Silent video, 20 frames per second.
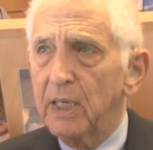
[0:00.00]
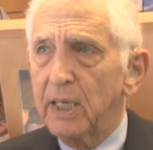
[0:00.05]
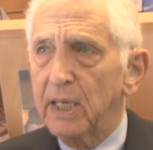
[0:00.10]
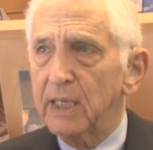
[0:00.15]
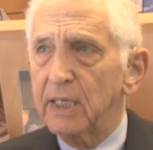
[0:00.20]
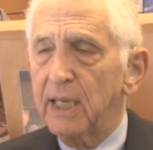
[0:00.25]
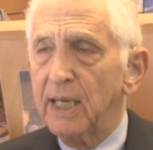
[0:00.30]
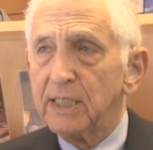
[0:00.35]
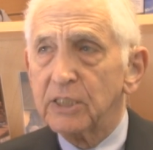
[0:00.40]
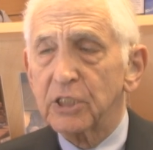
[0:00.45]

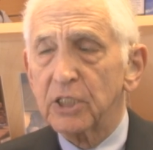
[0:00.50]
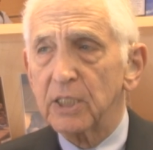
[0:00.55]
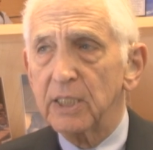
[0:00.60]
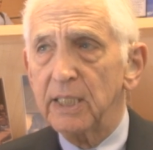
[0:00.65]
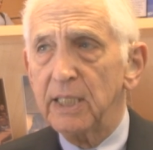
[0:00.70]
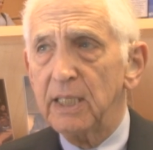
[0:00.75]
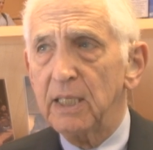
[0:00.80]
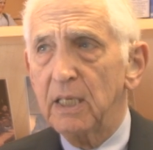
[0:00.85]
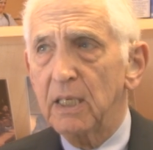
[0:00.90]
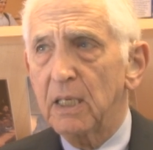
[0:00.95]
And
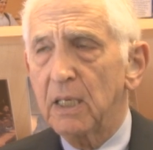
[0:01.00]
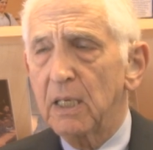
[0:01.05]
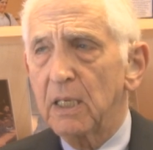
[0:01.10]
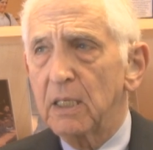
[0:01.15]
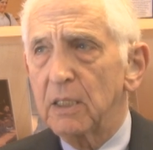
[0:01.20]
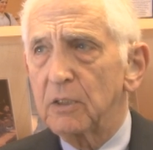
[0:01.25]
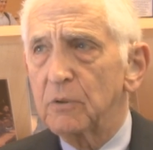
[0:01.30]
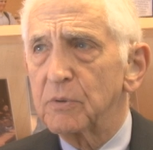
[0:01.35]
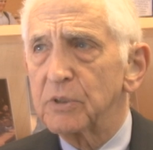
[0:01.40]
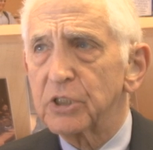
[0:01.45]
actually,
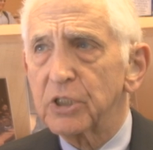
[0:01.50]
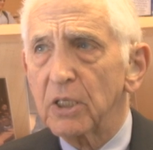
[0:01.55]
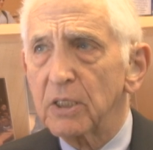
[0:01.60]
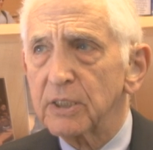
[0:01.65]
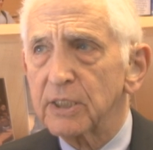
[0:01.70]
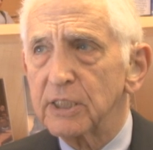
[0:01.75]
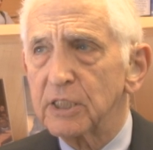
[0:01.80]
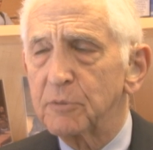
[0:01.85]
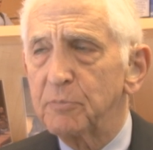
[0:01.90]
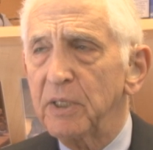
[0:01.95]
the
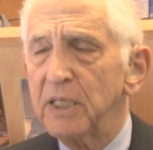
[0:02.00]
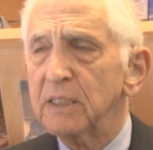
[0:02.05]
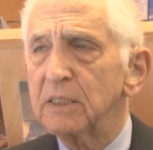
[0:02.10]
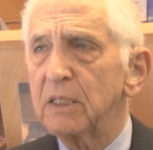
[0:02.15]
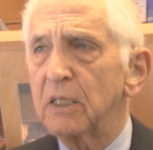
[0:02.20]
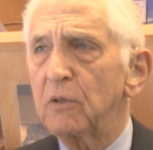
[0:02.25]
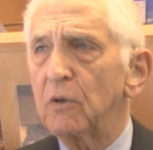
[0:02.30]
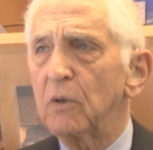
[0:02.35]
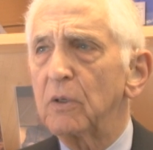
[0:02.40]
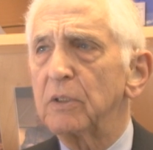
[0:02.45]
result has been
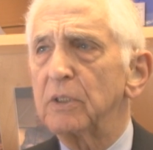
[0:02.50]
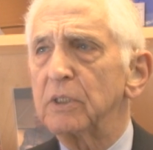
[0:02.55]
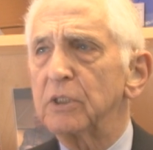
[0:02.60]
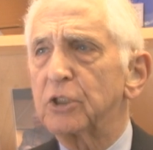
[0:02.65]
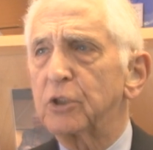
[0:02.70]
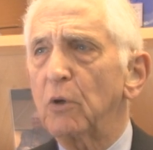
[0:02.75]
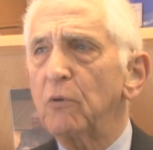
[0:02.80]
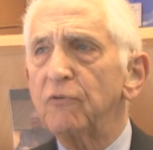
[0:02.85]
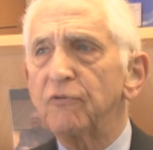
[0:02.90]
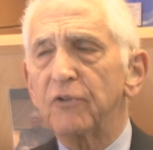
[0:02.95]
that
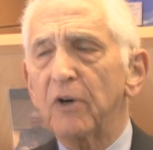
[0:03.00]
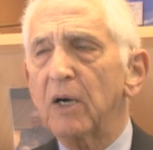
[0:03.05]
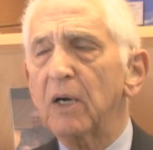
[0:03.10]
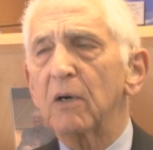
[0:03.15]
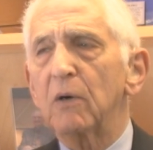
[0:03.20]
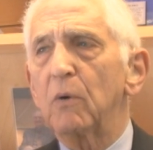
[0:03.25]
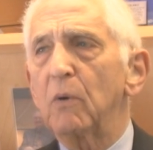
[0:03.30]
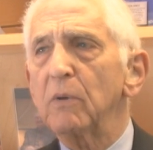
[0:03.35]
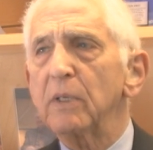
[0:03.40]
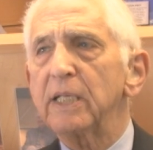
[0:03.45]
so
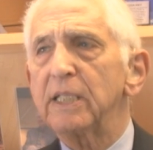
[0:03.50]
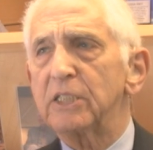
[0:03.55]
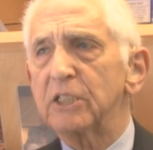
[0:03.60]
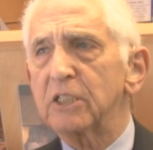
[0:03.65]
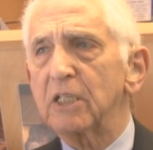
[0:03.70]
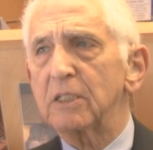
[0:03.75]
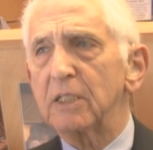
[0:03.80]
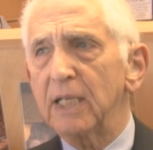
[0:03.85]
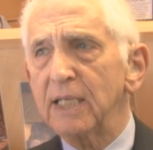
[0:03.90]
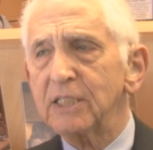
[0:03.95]
far only
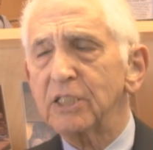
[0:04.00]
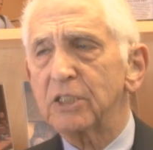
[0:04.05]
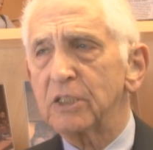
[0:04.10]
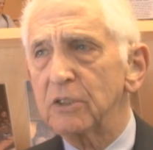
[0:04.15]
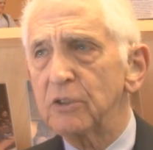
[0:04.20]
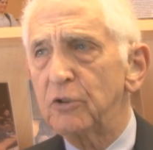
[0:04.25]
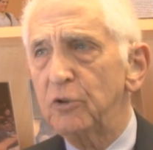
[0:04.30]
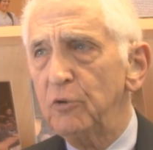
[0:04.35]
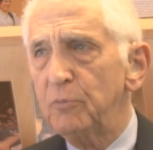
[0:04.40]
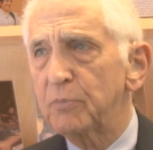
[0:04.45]
less
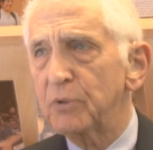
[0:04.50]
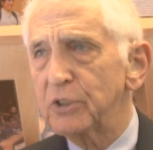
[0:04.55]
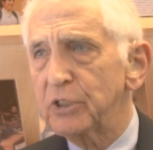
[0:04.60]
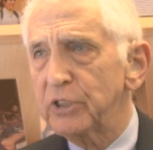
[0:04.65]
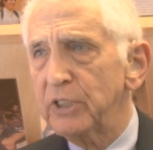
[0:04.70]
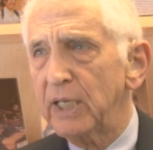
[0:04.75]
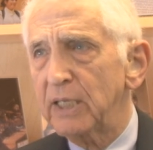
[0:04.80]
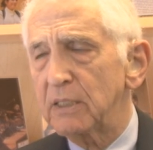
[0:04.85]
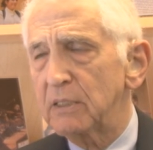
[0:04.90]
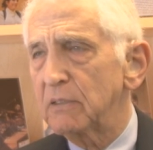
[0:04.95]
than
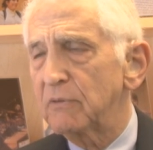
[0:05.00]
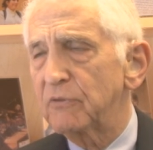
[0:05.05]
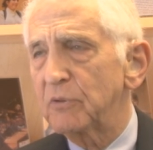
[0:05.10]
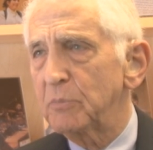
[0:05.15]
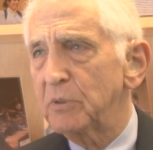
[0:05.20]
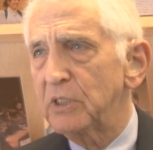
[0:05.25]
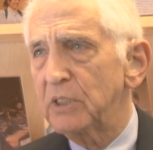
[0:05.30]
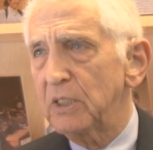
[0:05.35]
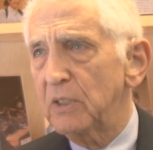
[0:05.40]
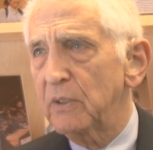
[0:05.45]
2% of the
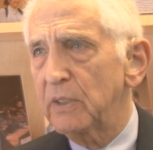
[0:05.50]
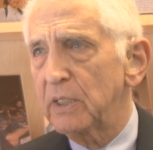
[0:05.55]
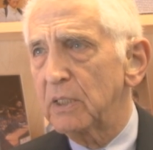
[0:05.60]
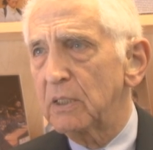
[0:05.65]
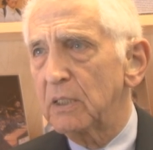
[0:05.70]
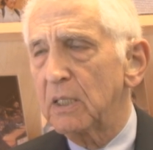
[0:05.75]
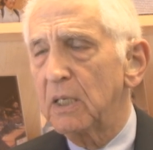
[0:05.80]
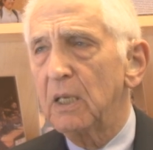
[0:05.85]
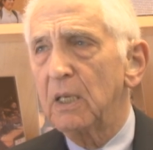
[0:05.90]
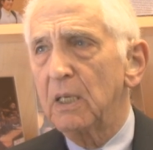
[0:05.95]

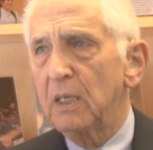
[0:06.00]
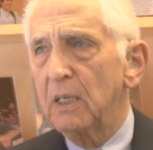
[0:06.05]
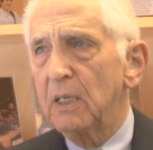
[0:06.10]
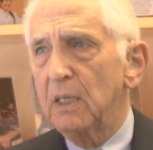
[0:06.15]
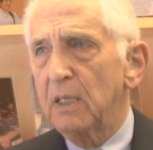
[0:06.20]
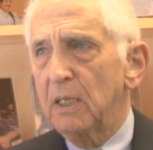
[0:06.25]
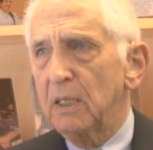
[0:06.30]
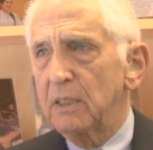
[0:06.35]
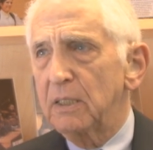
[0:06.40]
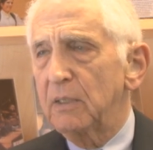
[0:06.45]
material
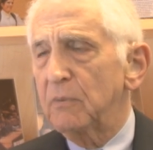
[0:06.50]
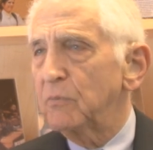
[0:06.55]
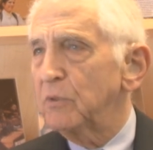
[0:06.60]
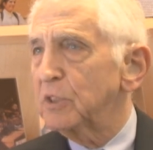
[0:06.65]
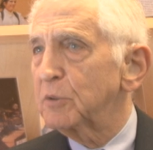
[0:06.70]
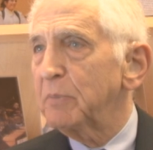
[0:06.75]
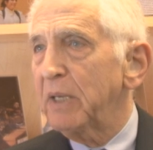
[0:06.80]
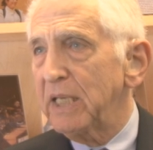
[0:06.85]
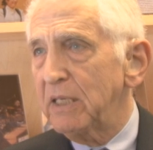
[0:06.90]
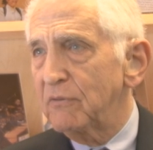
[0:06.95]
that
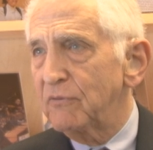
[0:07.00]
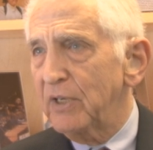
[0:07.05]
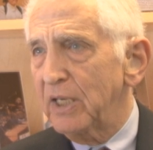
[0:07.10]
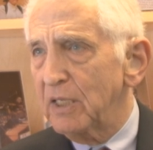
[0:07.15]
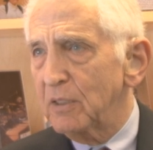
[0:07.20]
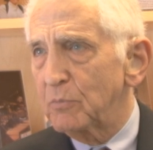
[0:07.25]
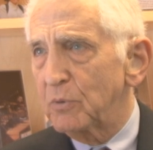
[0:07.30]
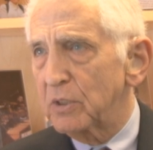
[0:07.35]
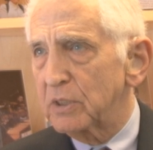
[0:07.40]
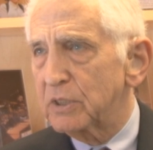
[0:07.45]
was made
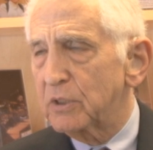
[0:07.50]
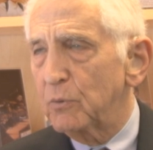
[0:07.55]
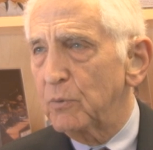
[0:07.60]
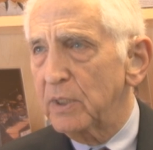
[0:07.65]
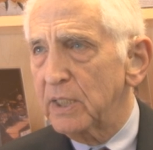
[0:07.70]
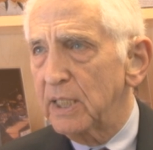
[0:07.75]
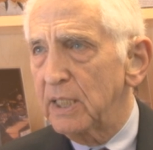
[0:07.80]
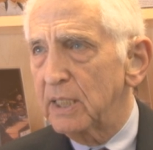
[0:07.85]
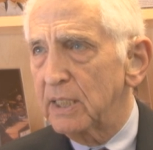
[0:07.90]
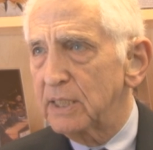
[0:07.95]
available to
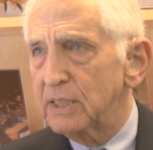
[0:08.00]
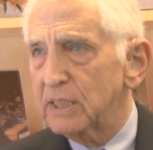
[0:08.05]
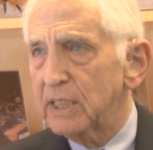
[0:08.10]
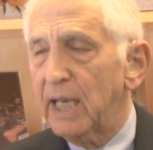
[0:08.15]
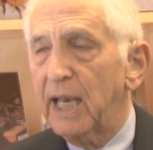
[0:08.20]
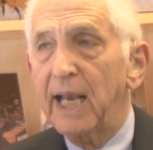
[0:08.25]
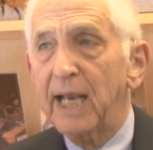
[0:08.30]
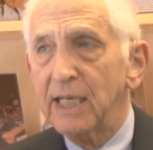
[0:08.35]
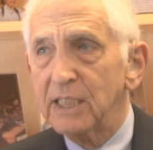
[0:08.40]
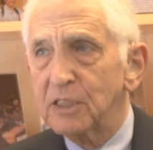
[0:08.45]
WikiLeaks
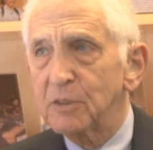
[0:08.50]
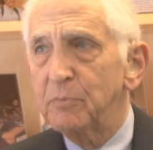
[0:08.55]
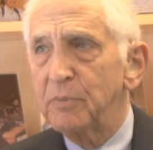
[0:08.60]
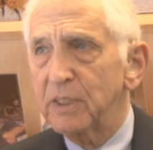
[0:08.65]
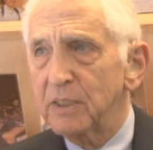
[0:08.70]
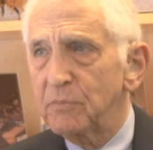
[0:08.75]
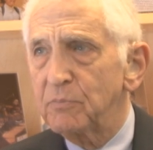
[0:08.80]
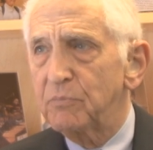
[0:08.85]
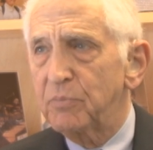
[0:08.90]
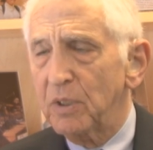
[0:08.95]
has
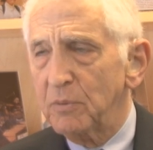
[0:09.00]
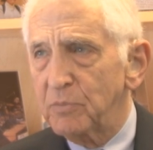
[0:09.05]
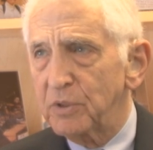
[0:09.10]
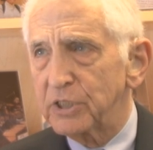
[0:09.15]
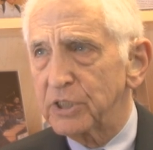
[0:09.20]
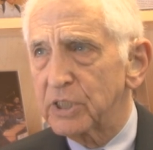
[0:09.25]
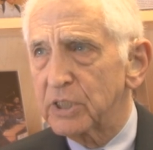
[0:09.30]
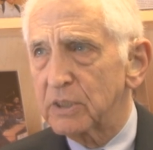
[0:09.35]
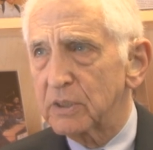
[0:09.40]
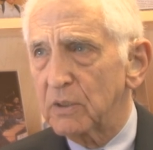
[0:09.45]
been
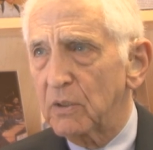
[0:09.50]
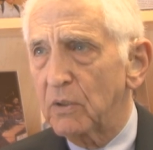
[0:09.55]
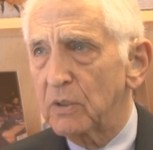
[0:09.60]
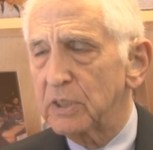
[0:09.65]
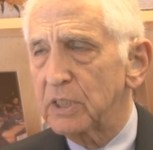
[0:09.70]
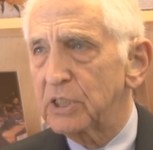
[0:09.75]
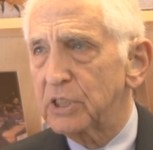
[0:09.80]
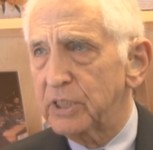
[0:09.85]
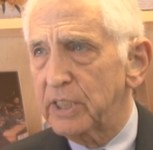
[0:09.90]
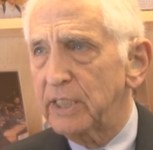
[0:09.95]
published
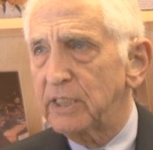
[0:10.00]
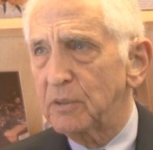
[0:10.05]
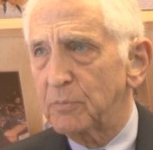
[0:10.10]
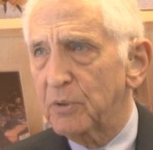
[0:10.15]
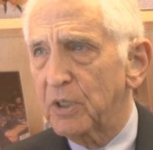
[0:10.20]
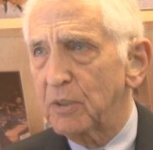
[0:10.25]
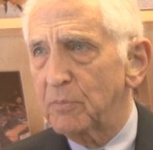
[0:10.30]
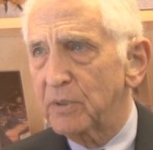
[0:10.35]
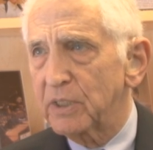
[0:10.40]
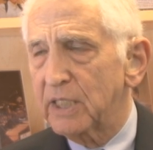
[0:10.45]
on the State
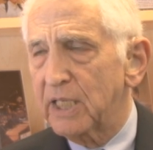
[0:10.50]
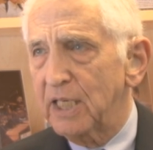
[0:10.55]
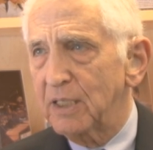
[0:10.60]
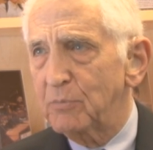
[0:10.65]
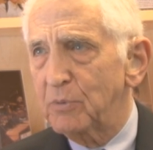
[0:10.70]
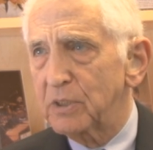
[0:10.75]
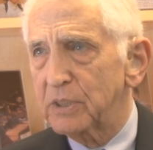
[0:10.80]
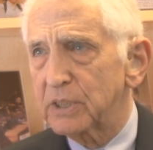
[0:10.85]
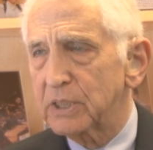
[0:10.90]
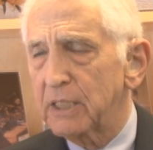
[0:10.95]
Department
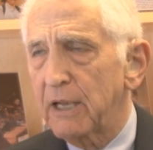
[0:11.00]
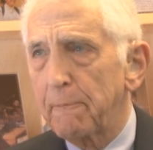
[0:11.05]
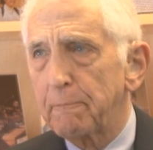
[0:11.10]
cables.